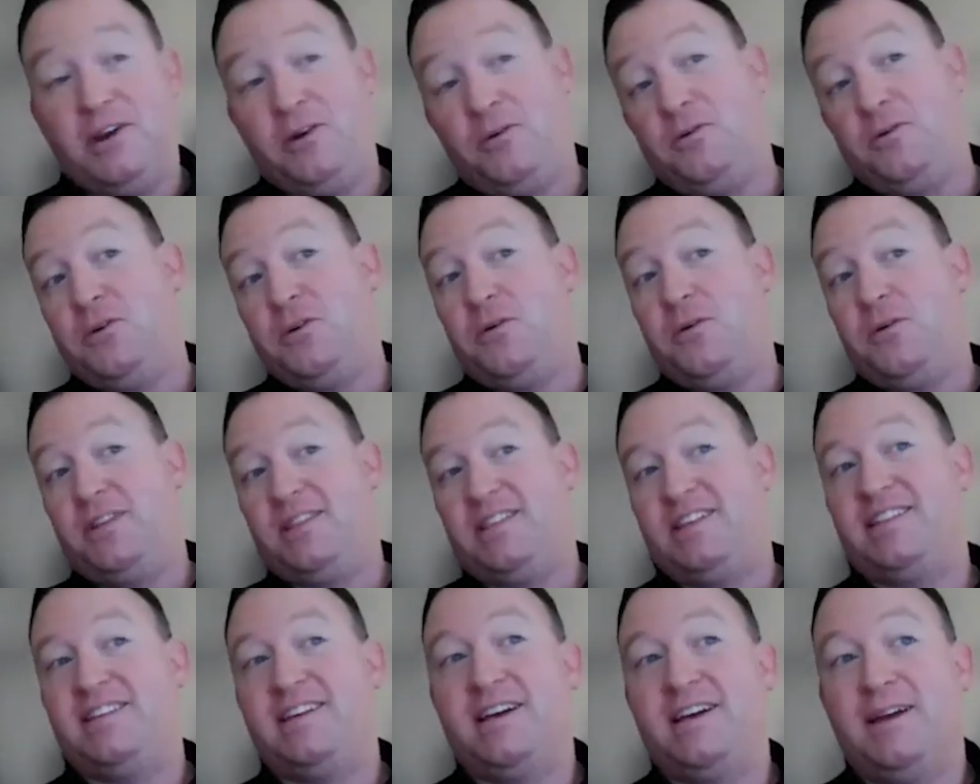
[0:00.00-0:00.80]
don't know
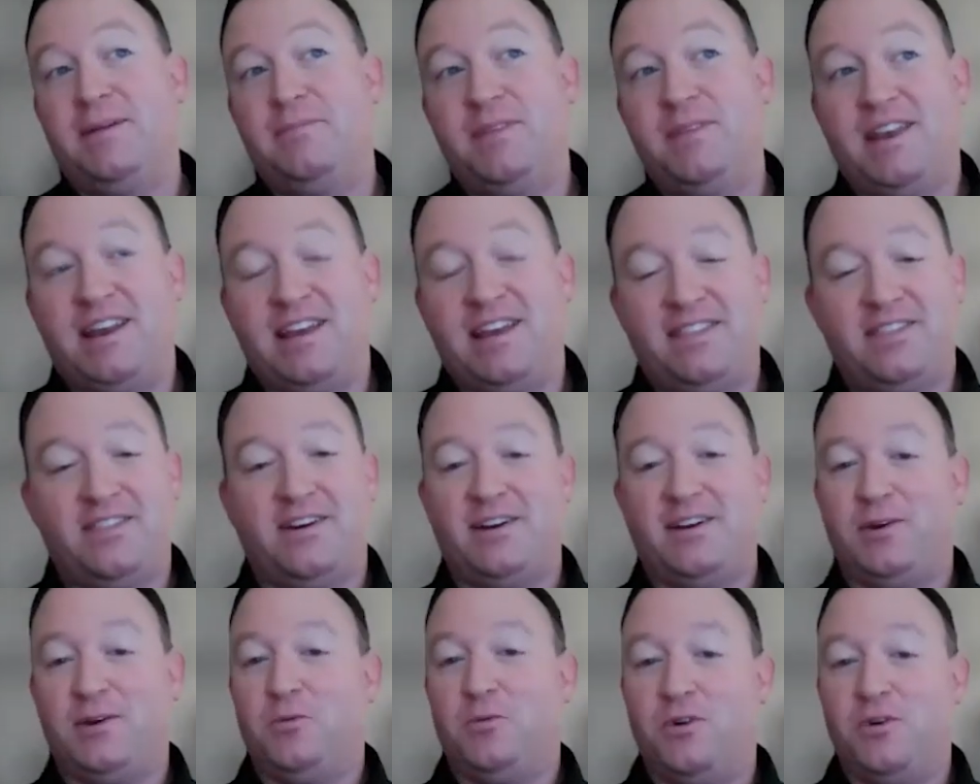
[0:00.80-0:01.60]
at the time that I
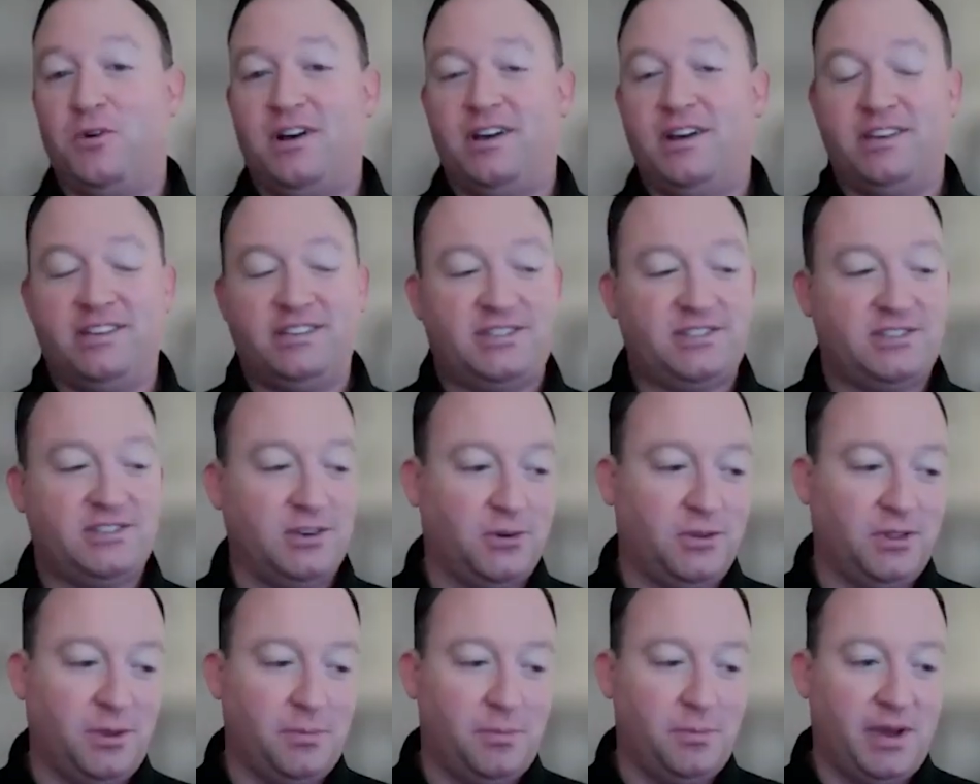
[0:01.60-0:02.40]
thought it was.
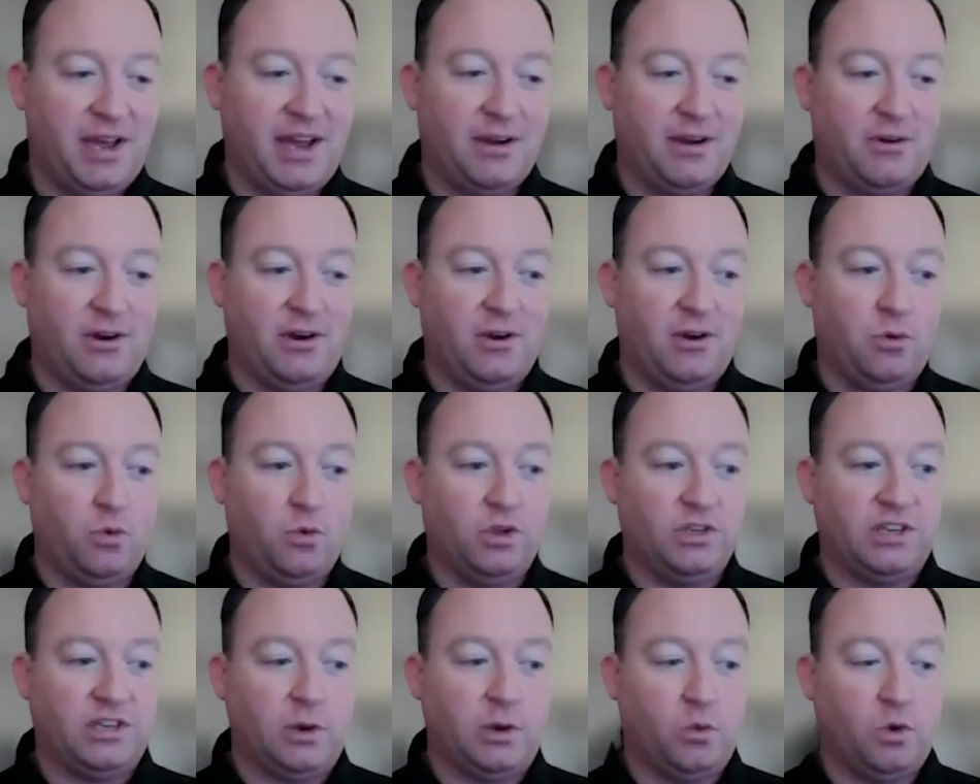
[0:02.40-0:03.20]
So the background
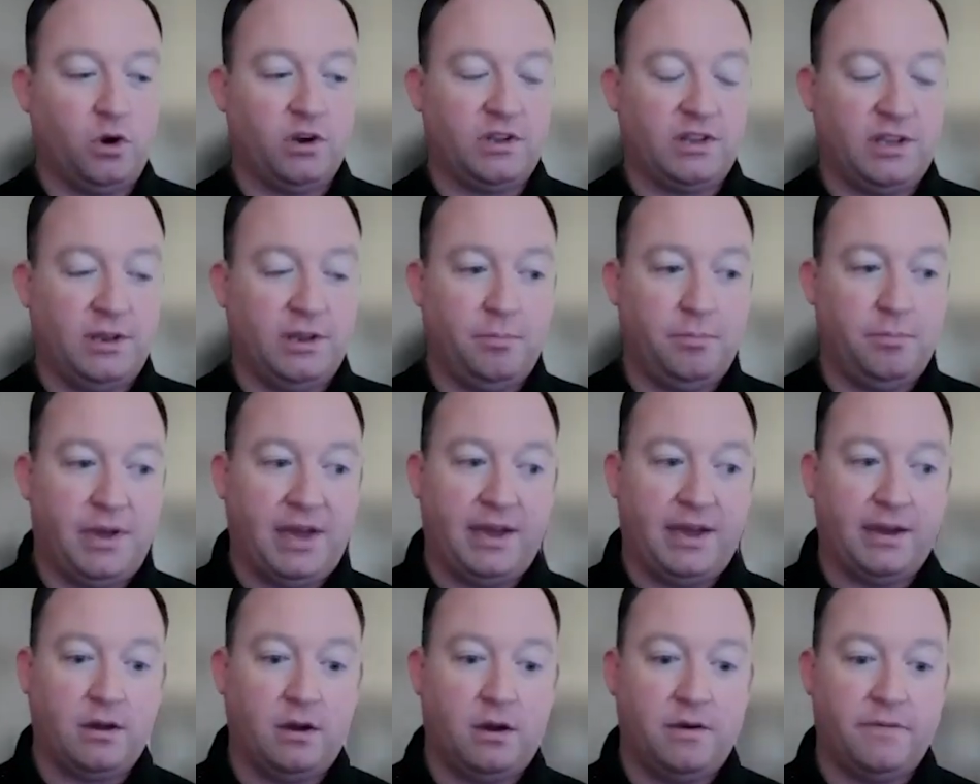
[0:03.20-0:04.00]
was I worked in
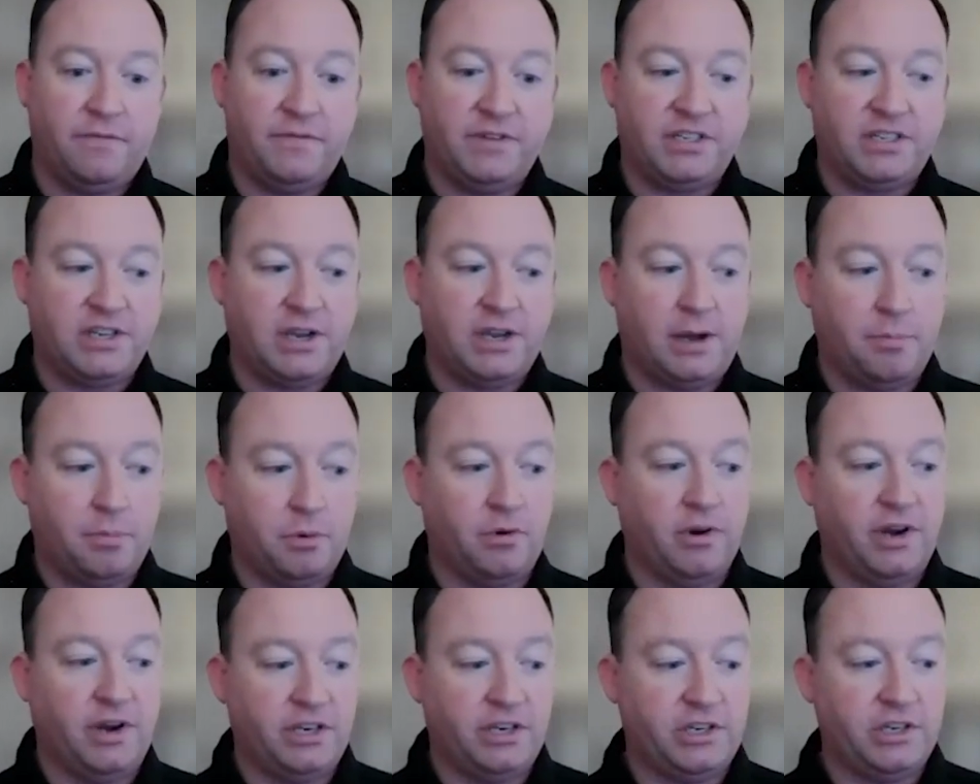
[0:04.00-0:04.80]
back office
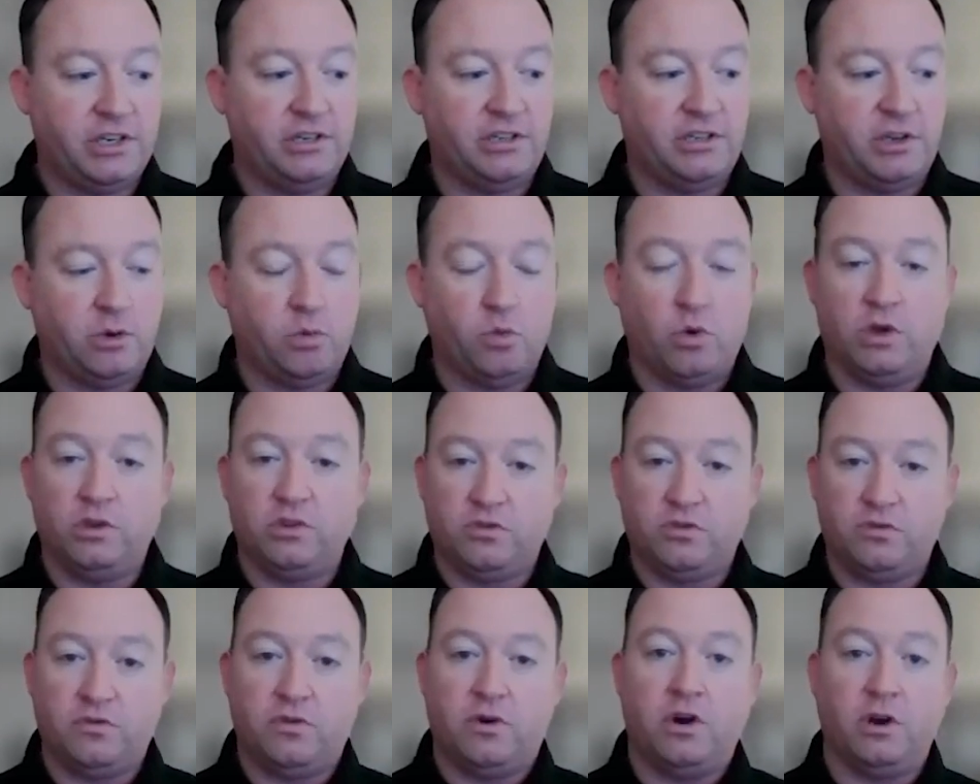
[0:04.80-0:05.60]
operations at
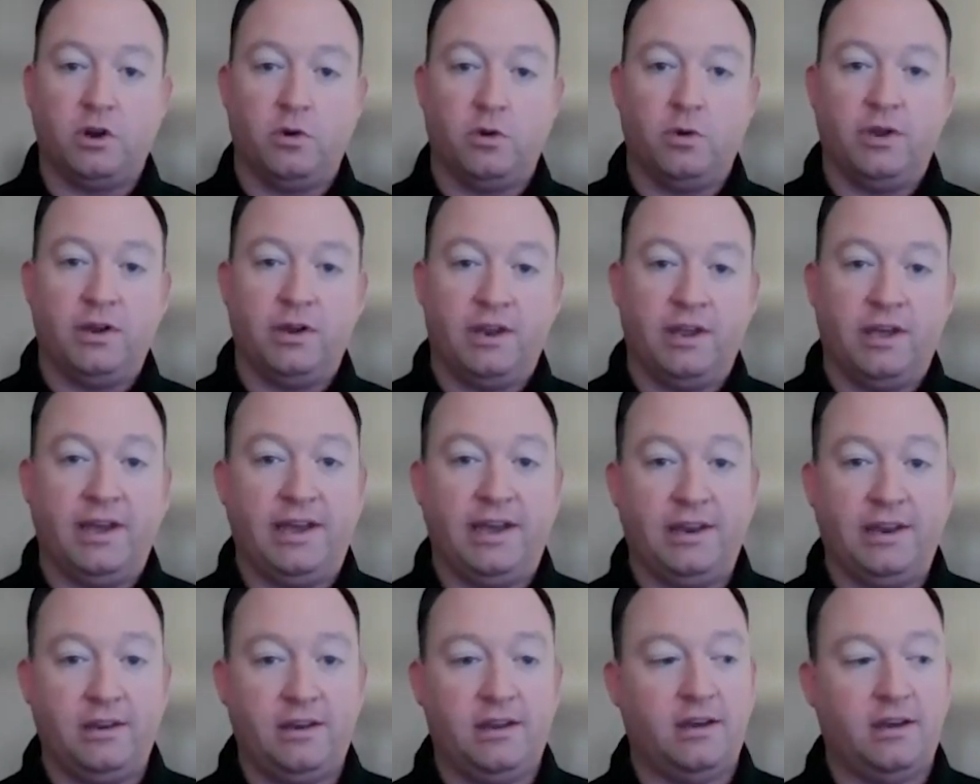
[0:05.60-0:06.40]
Wells Fargo at
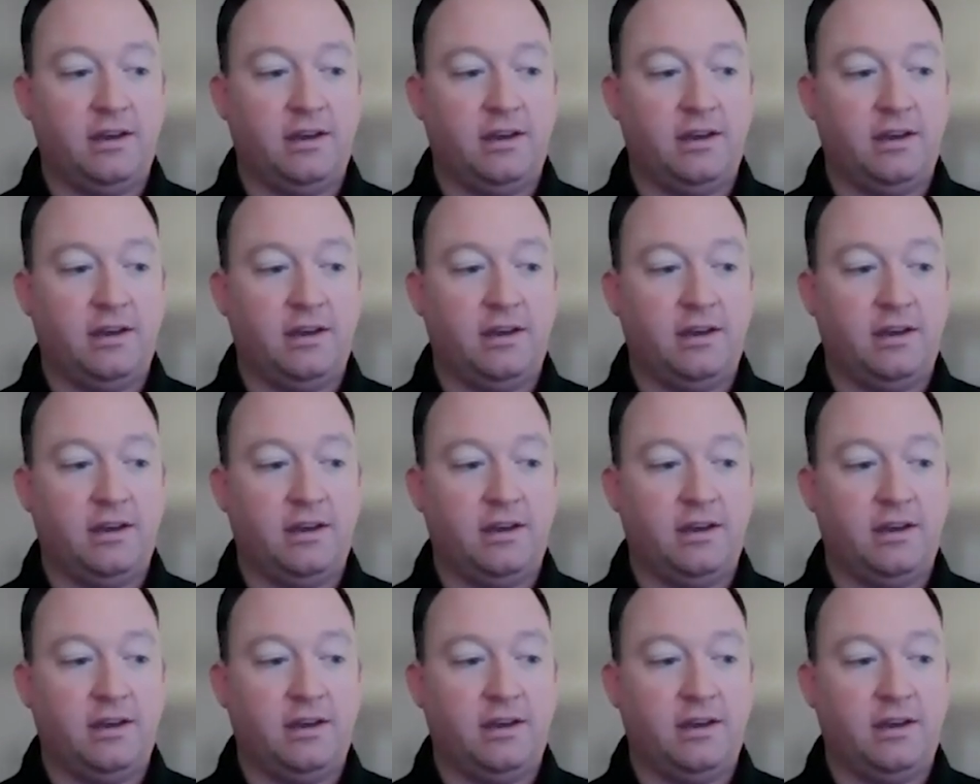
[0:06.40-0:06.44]
night.